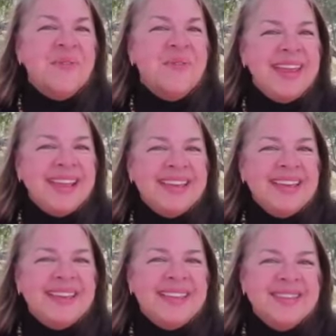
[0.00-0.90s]
We
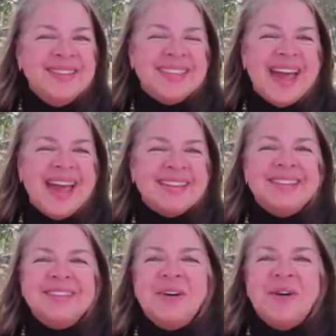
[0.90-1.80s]
can use
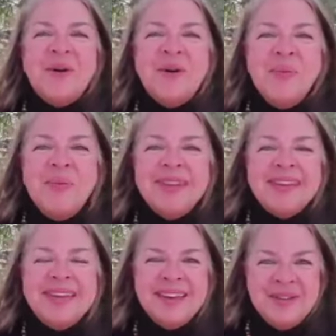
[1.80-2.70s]
that to
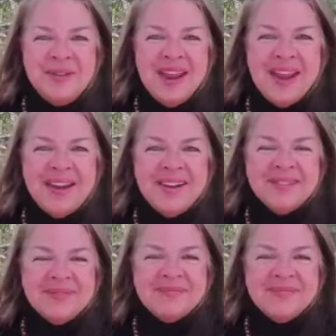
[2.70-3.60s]
open a new
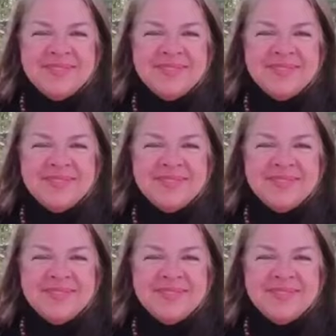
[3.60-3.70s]
era.